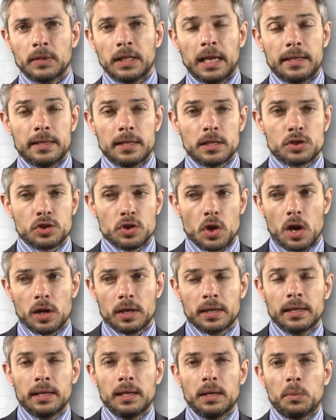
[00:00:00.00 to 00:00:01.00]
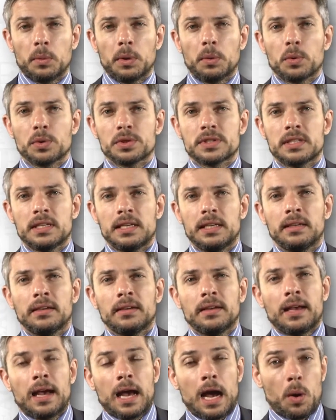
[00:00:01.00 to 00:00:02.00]
In this talk, we will see
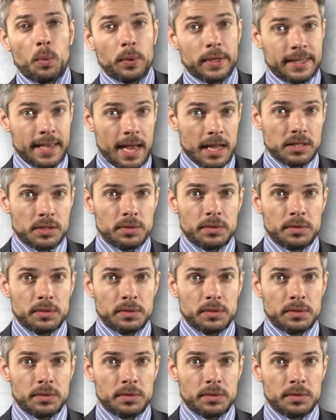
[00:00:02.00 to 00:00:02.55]
how we get